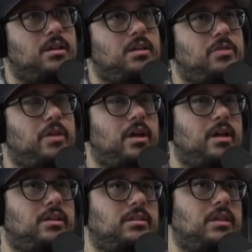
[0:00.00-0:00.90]

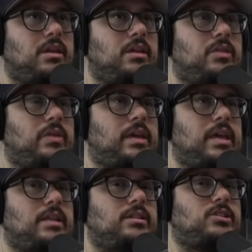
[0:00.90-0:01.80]
the the the
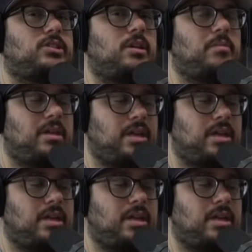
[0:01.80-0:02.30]
kids, some of the